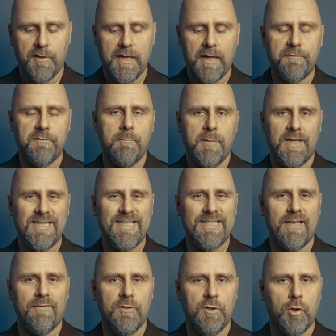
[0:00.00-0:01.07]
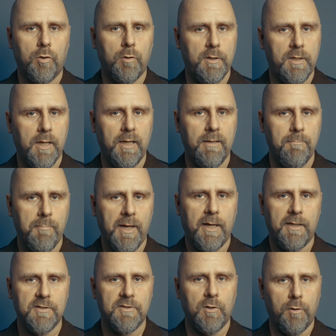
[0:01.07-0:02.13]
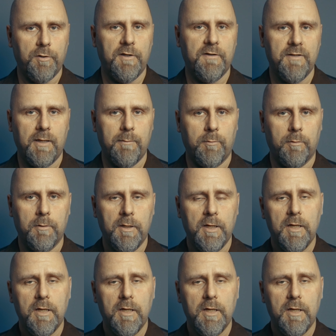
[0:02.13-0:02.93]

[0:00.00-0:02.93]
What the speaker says: they have to make 7 or 9 bets on the table.